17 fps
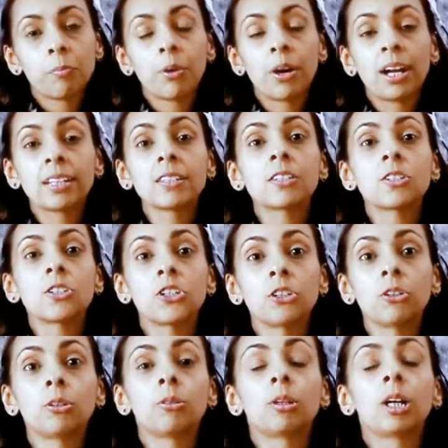and
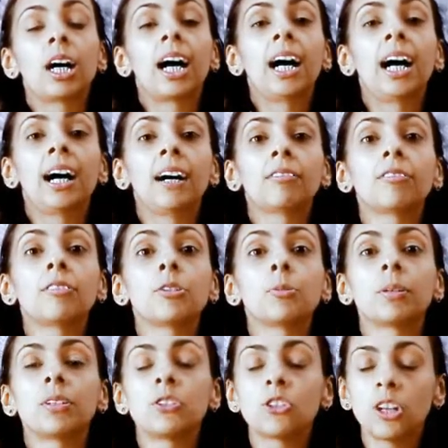brands too
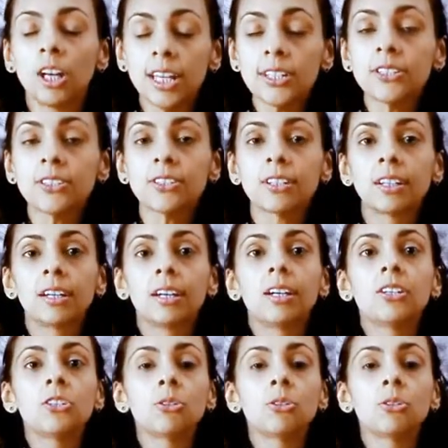have to adjust